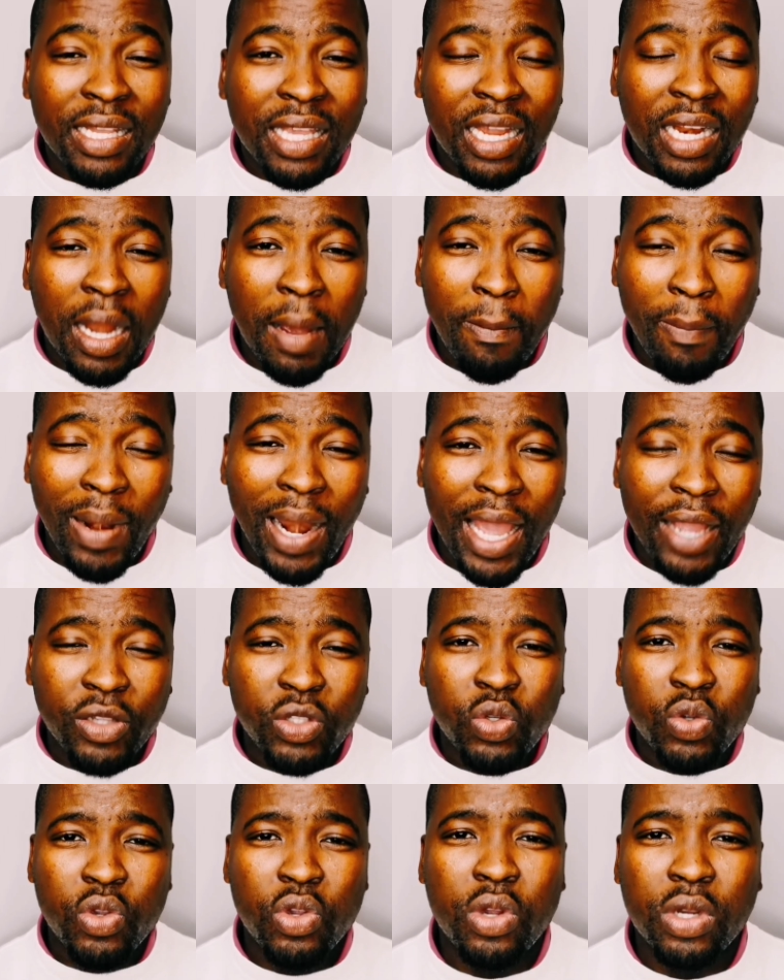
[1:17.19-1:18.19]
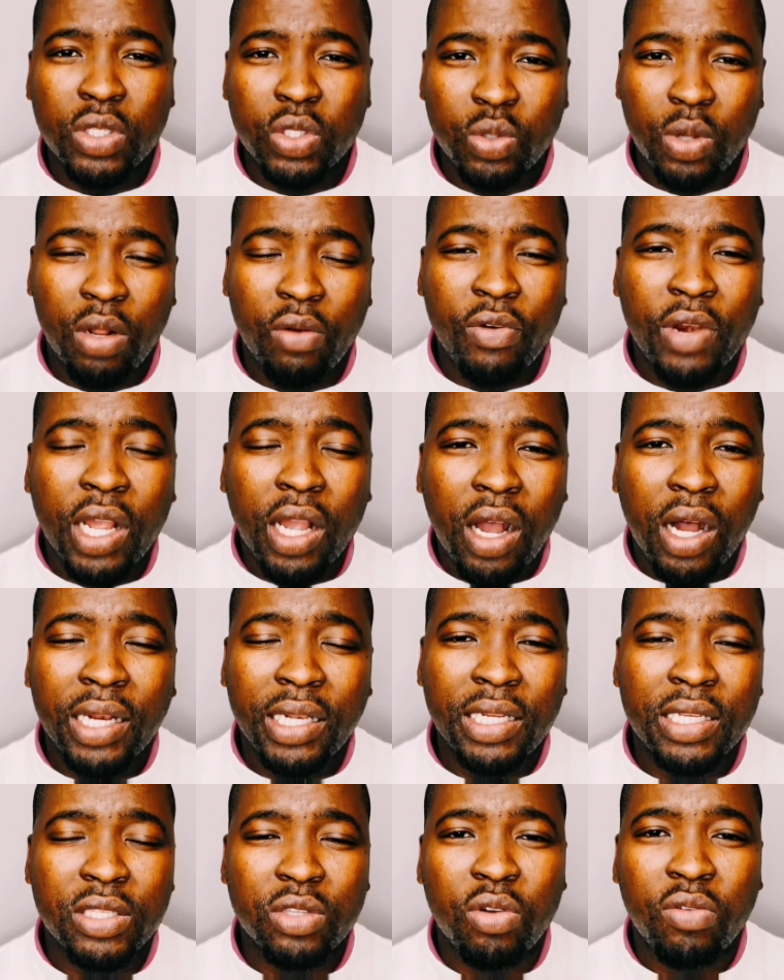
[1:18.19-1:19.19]
It can apply to you as well,
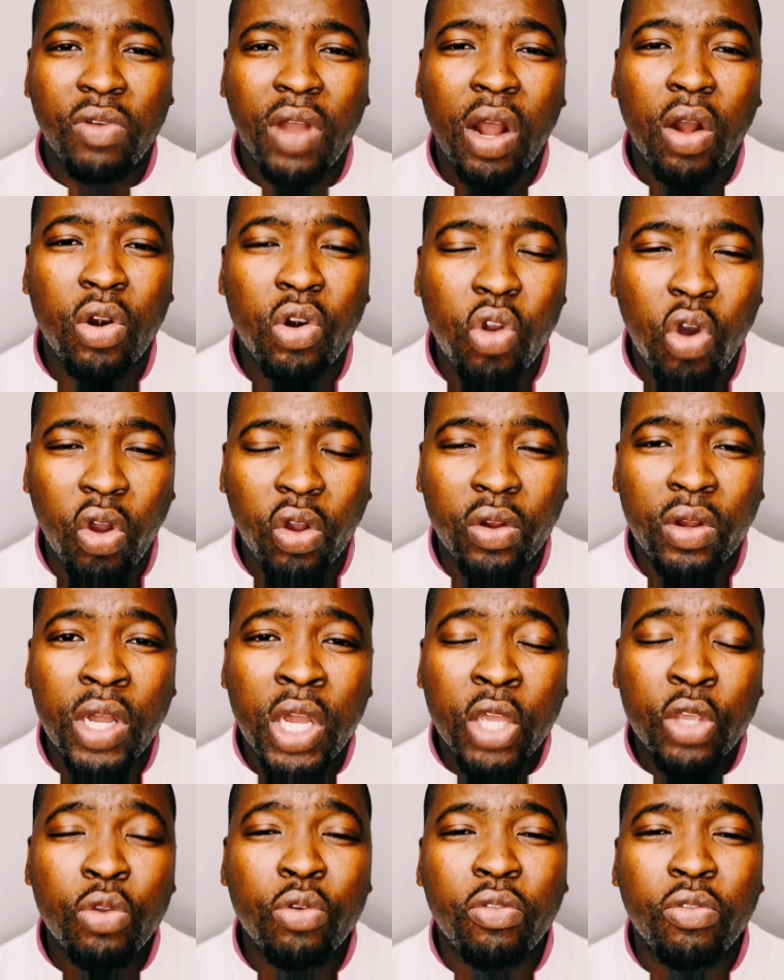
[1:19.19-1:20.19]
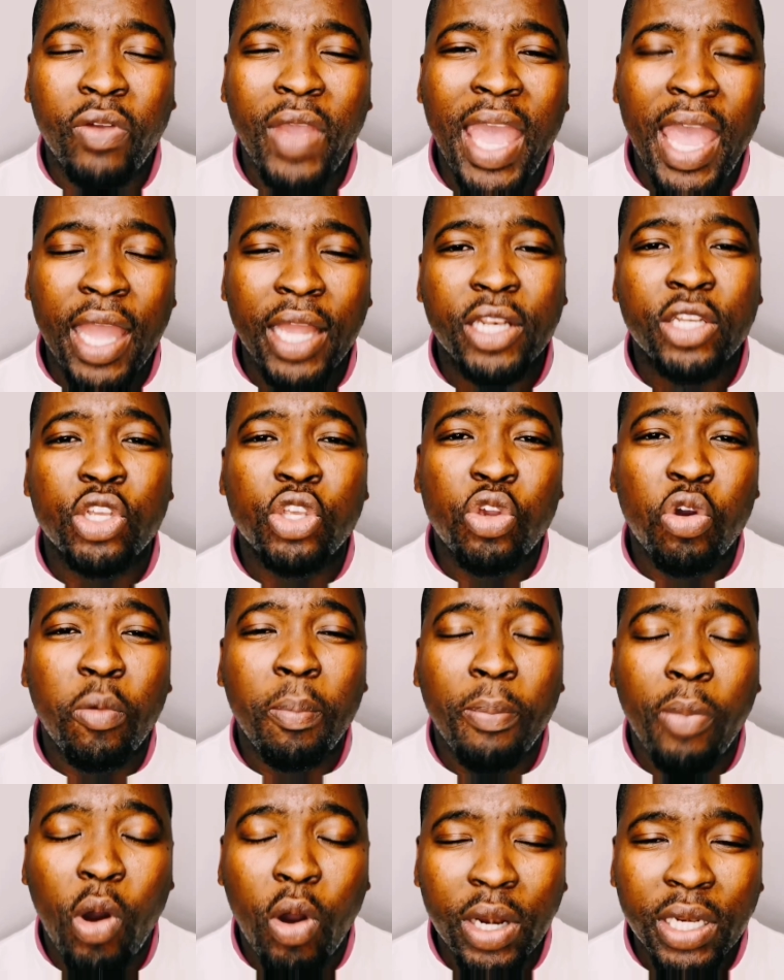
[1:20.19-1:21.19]
regardless of how long you've had
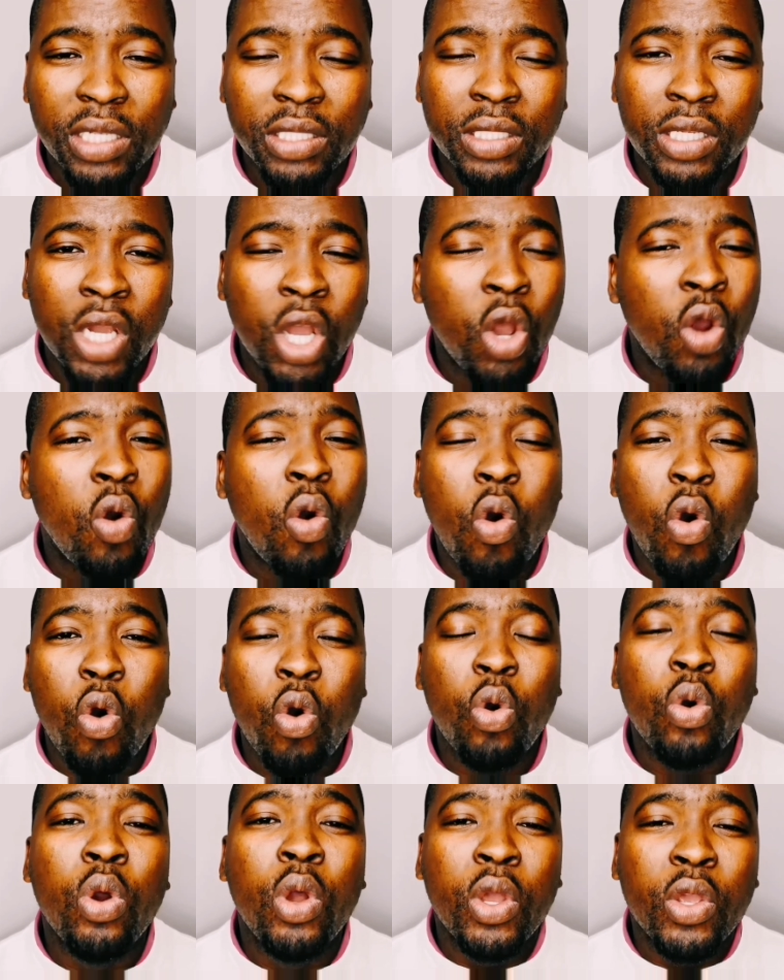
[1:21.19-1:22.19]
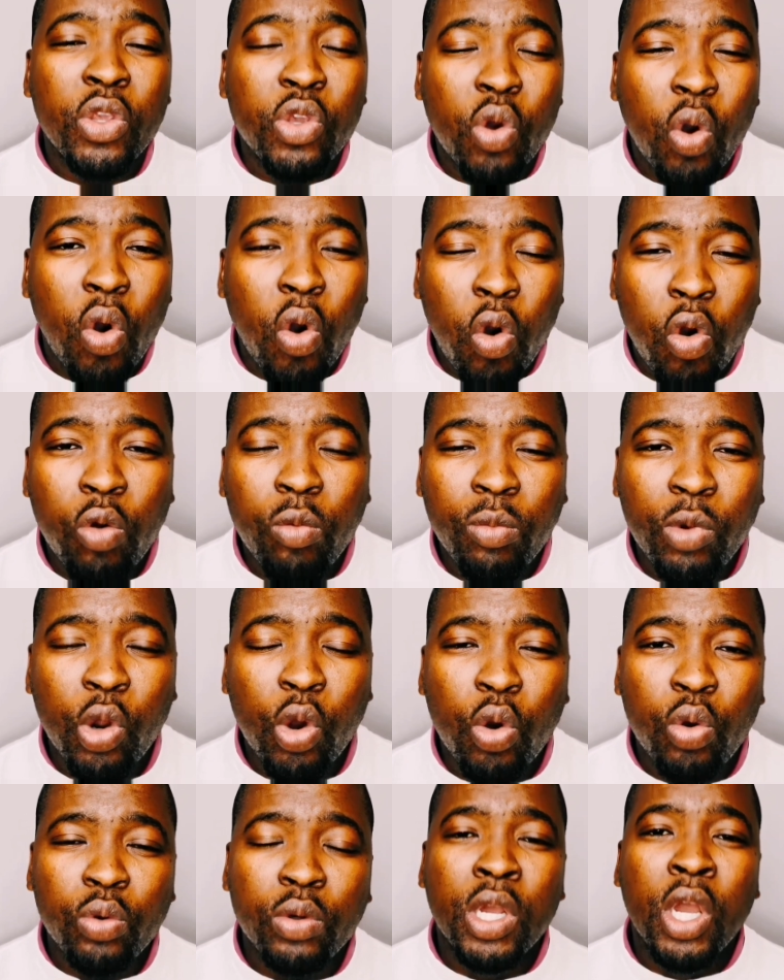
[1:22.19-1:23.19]
your bond or your
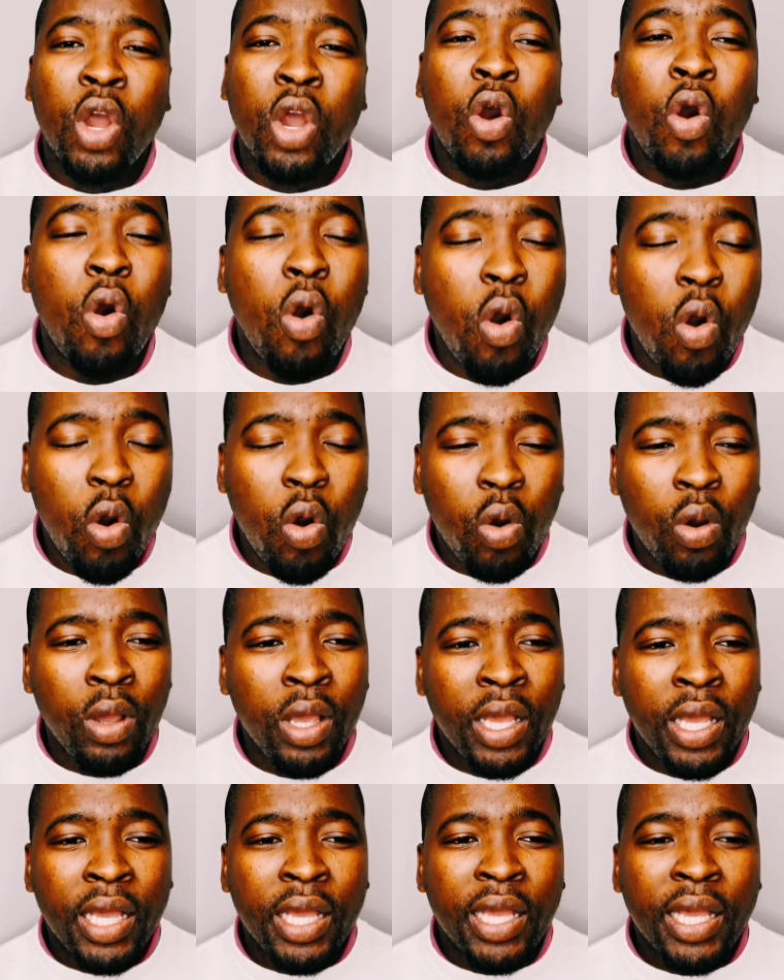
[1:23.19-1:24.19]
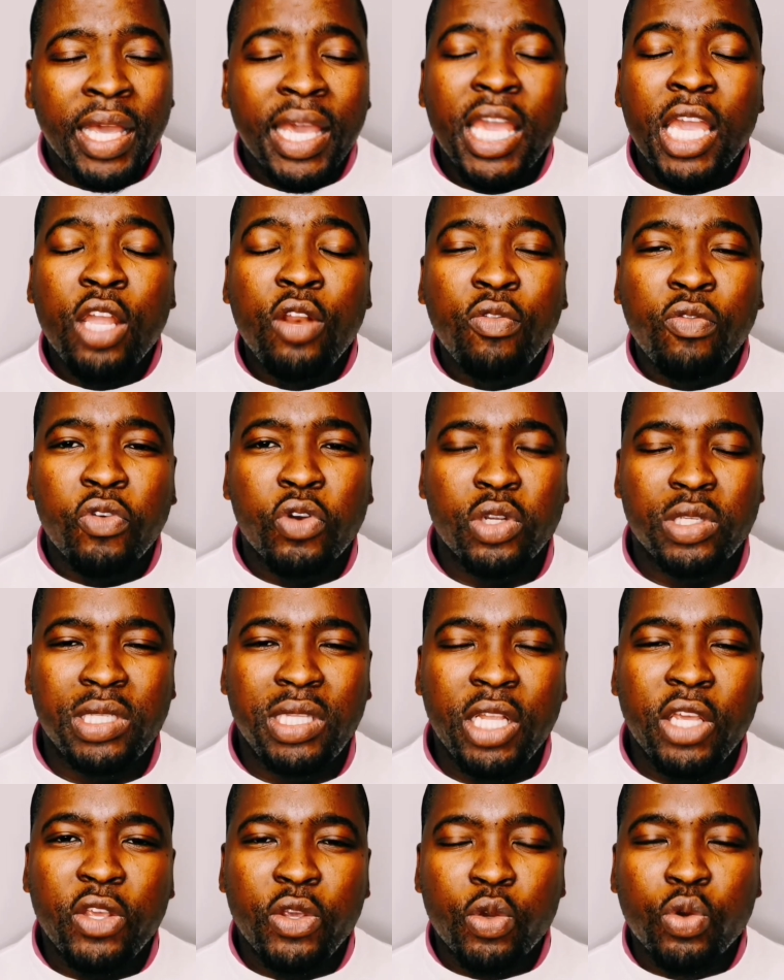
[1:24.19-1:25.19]
home loan, or
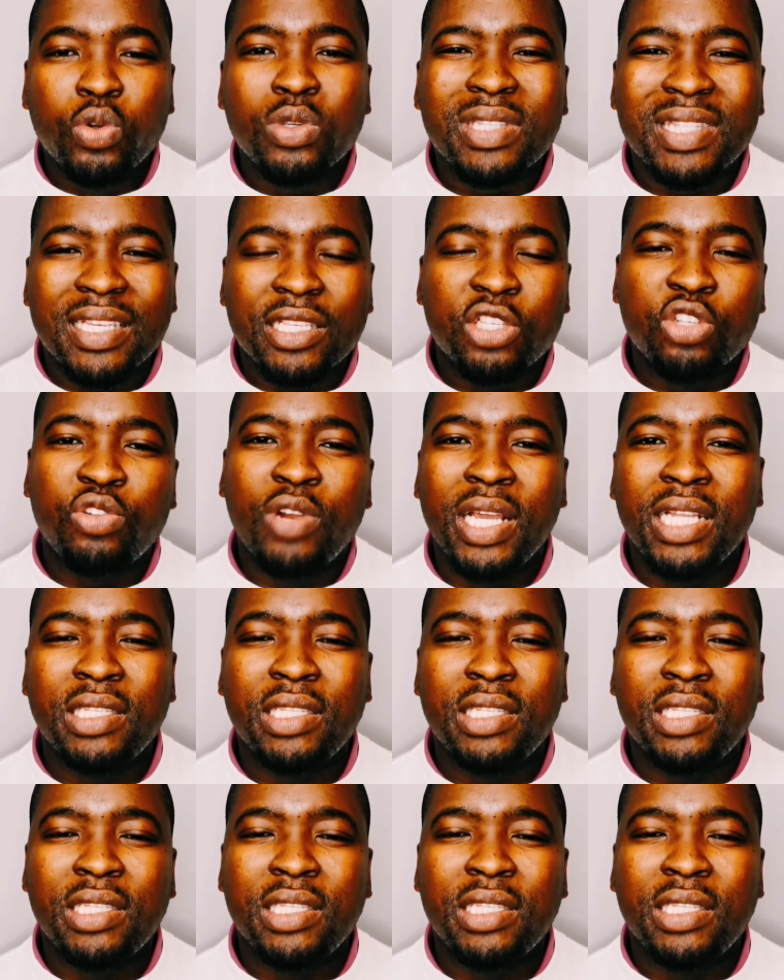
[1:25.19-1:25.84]
inversely use the